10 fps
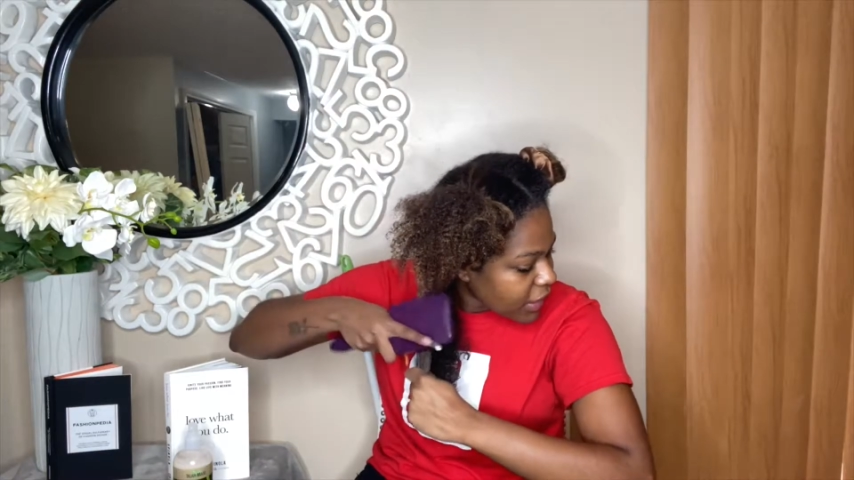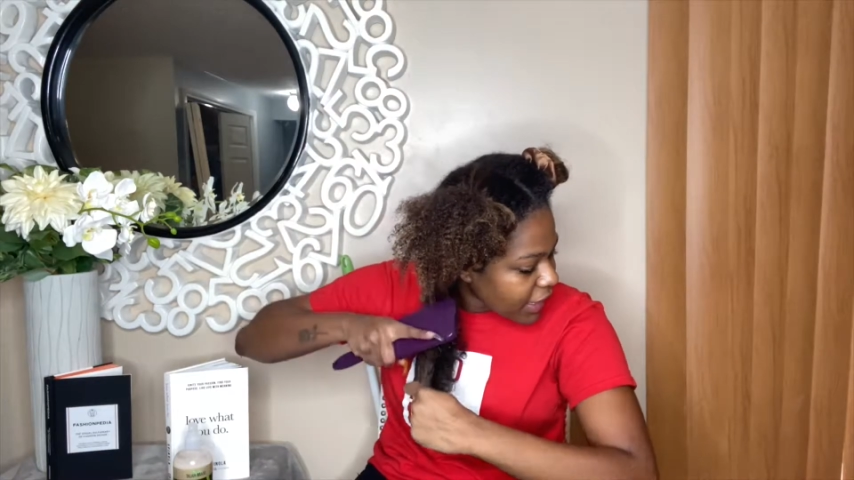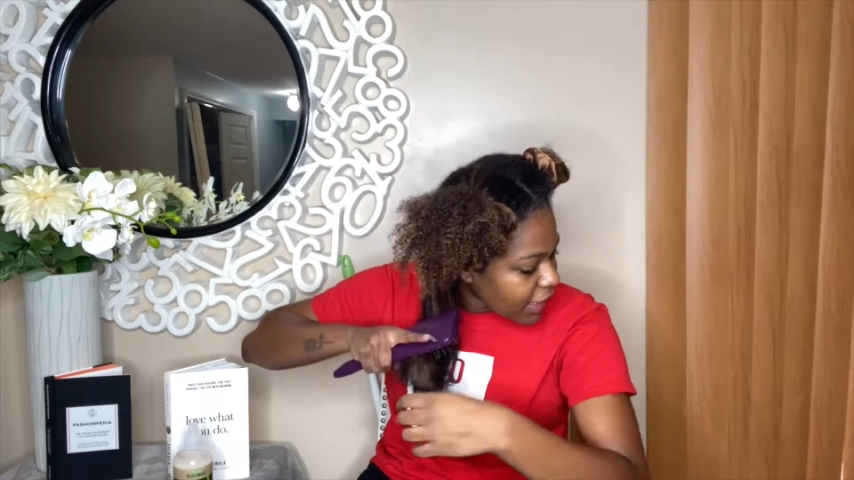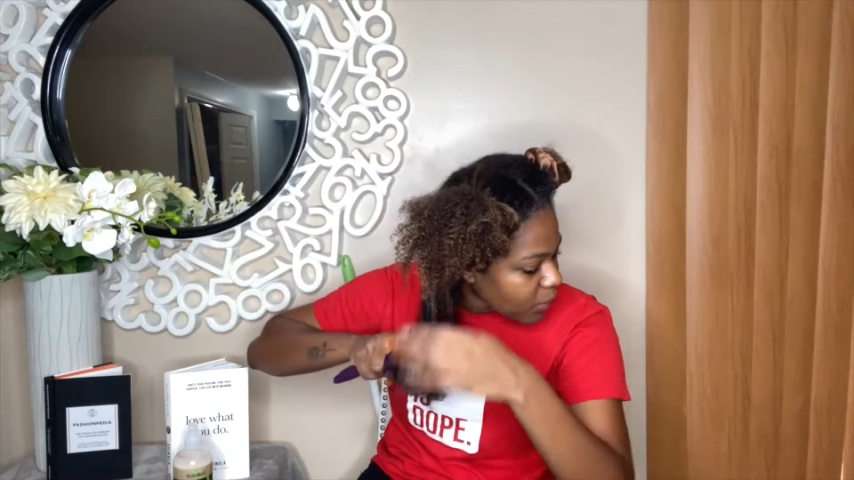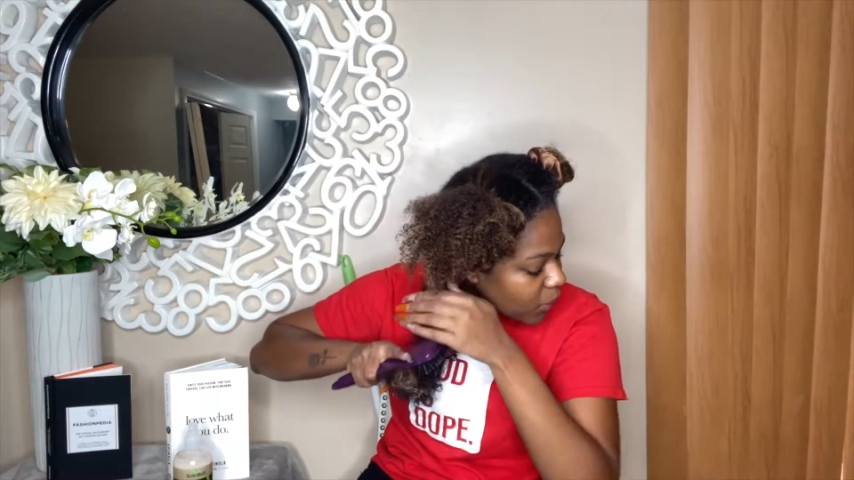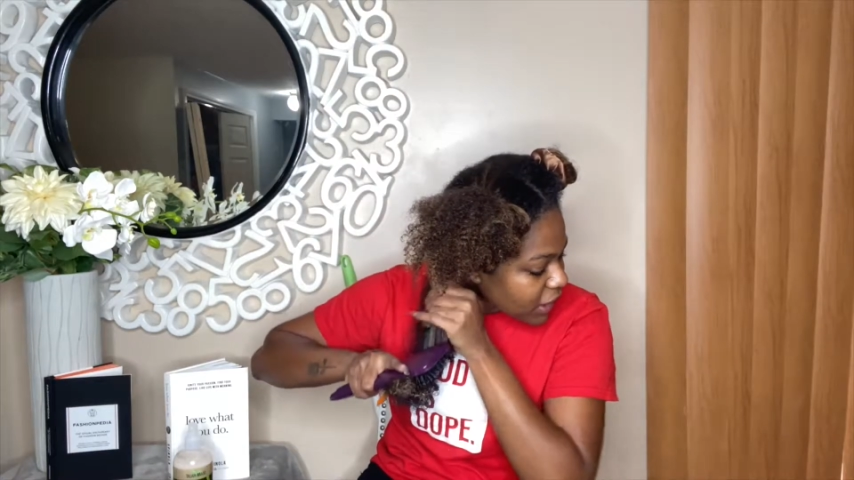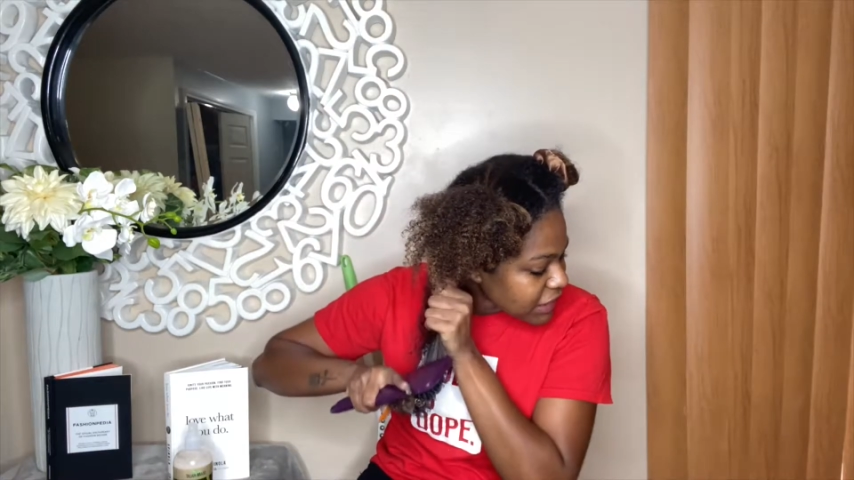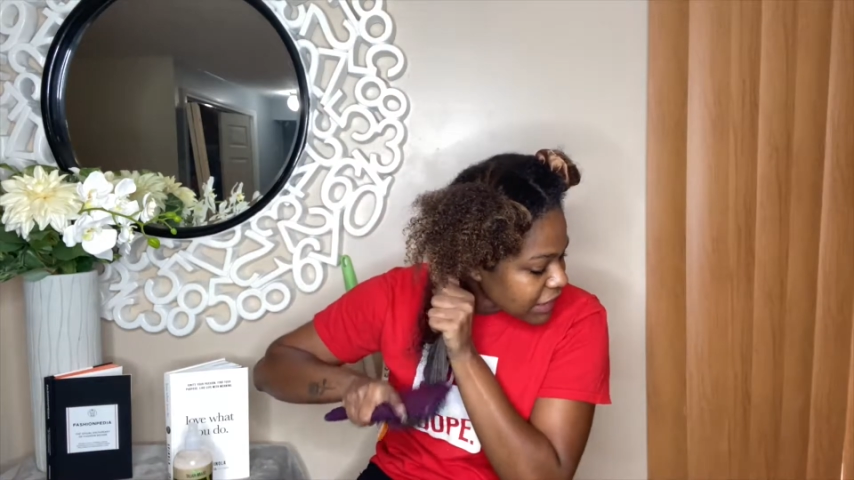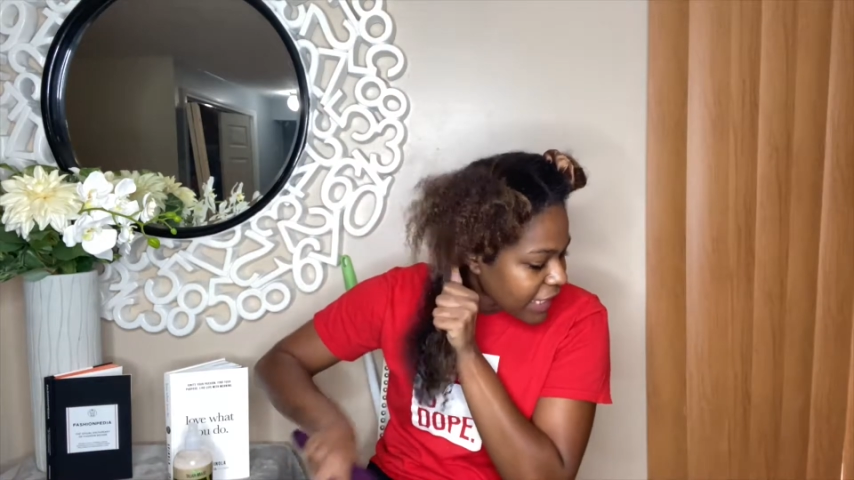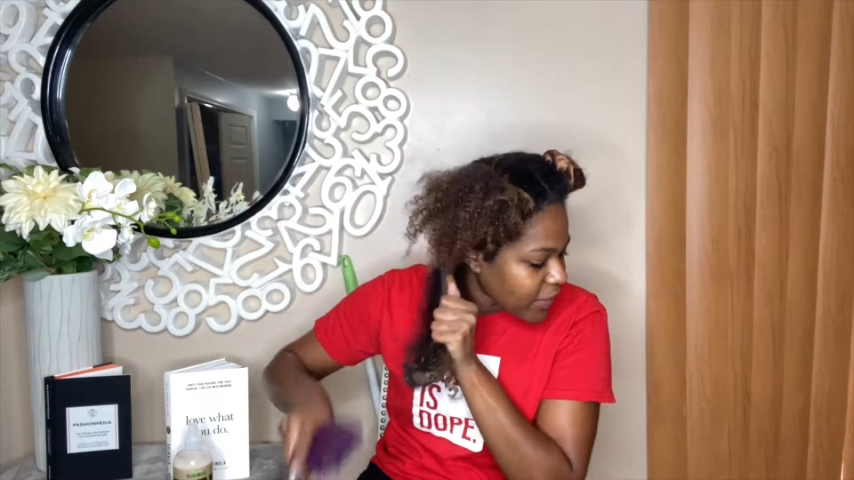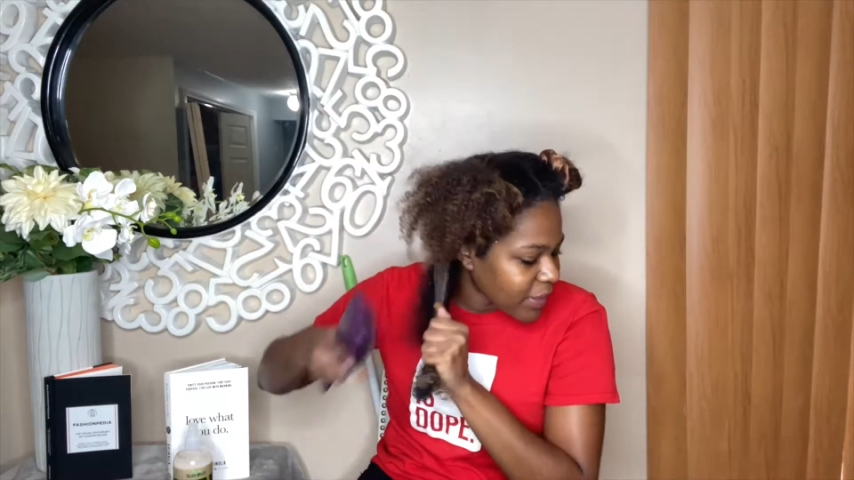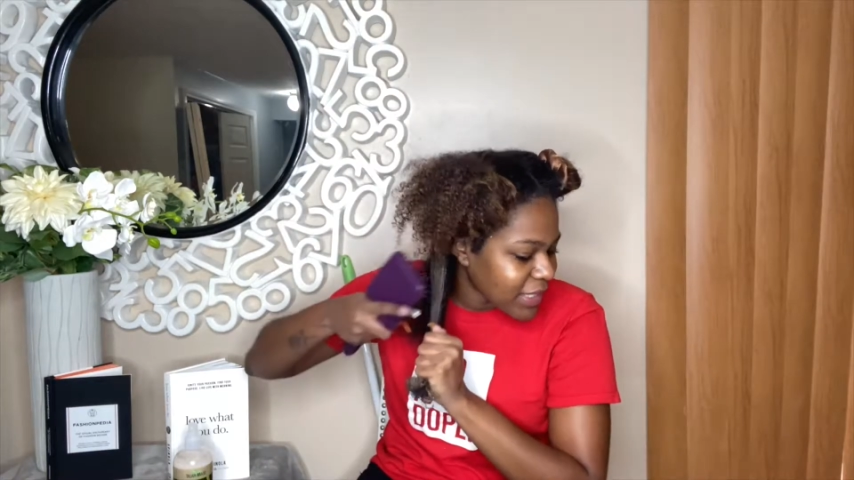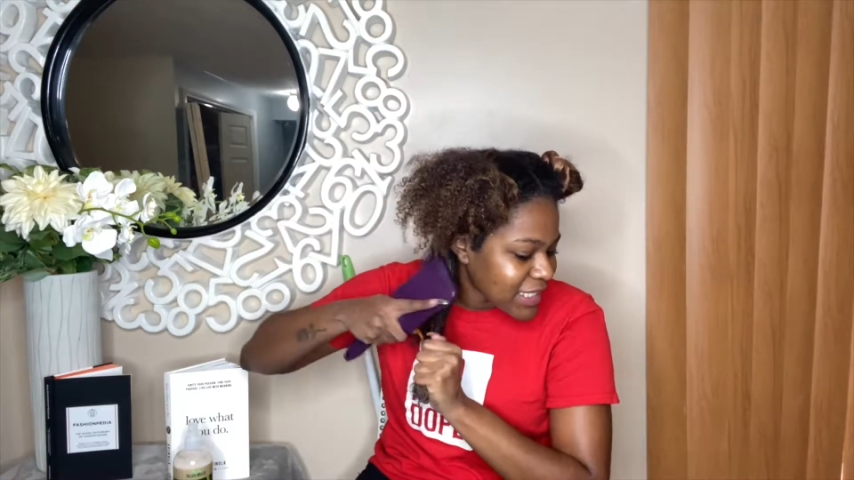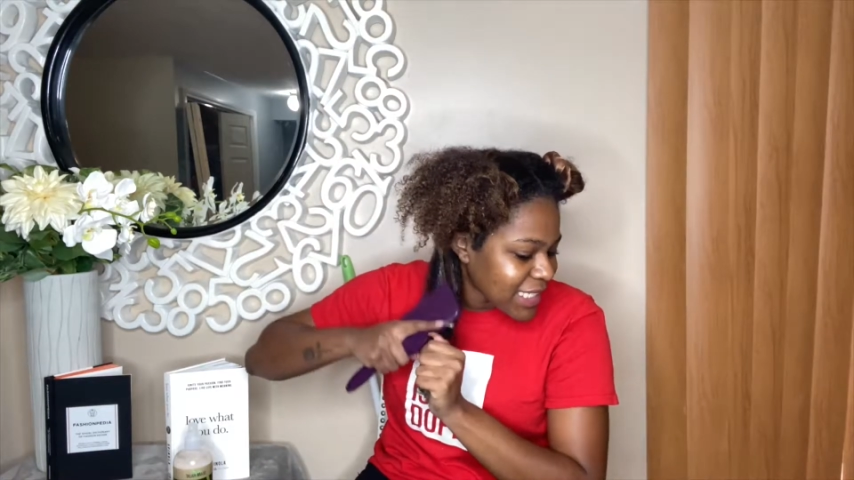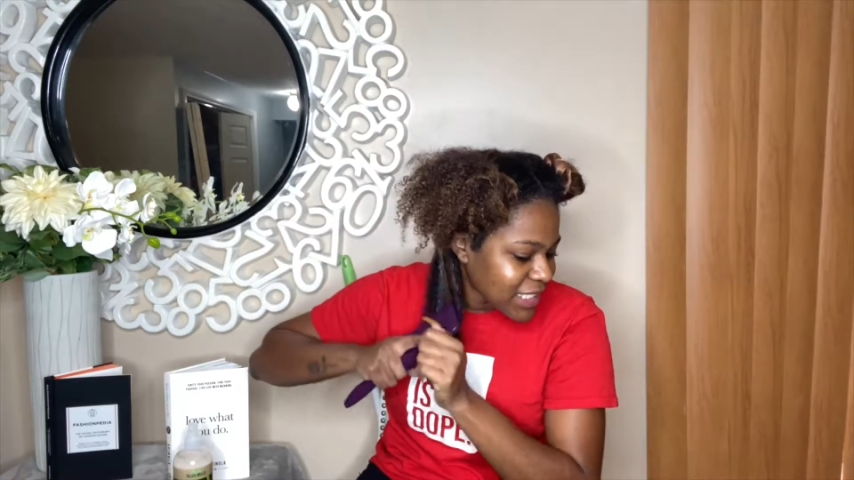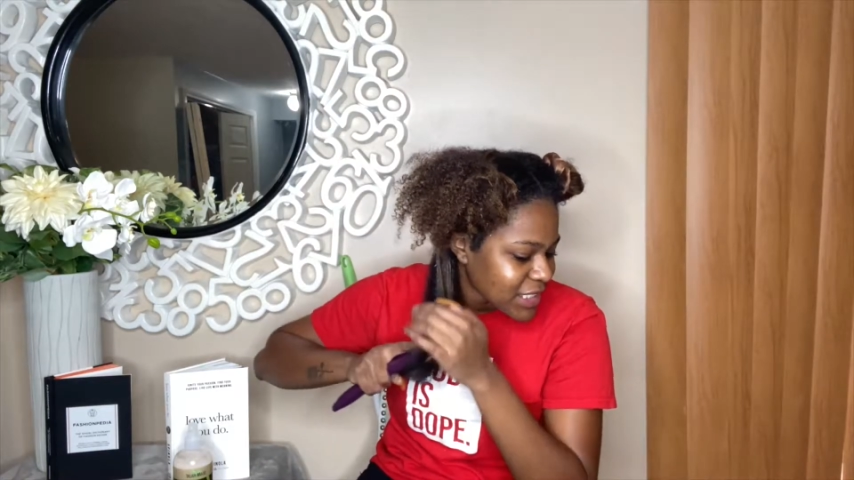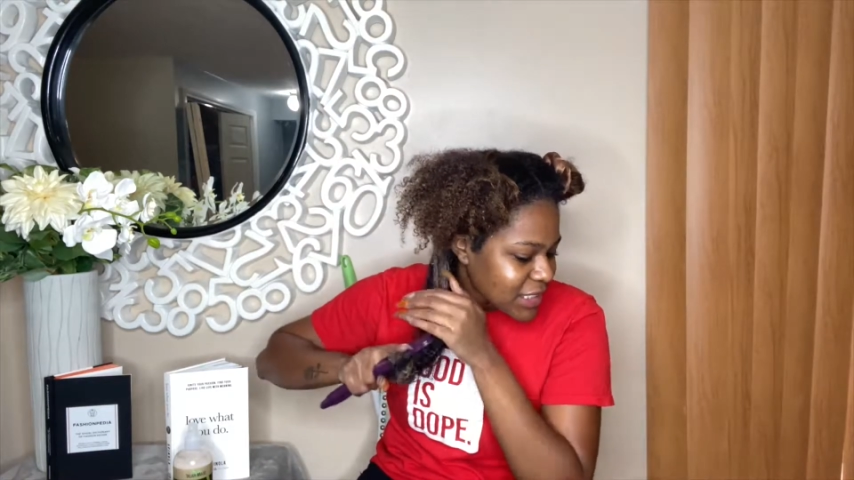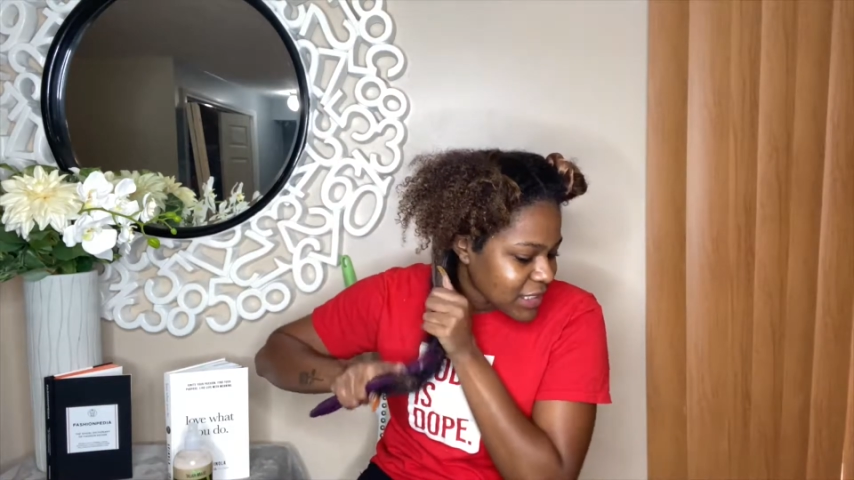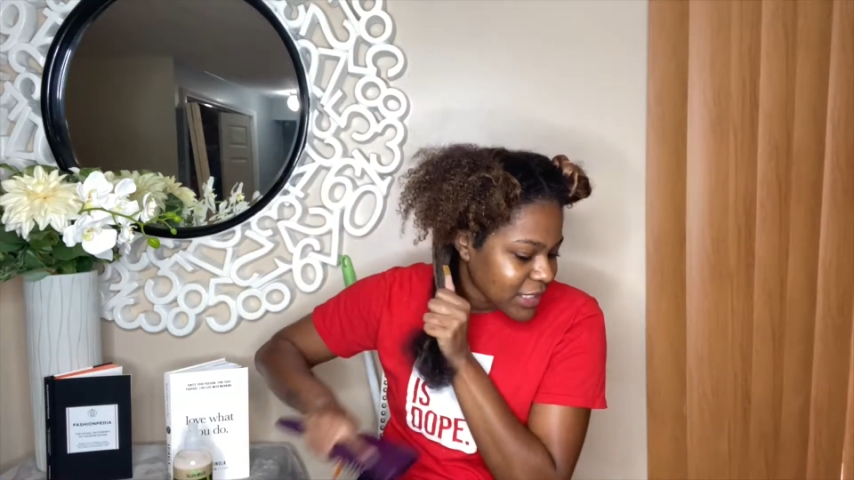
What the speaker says: and wash it out in the sections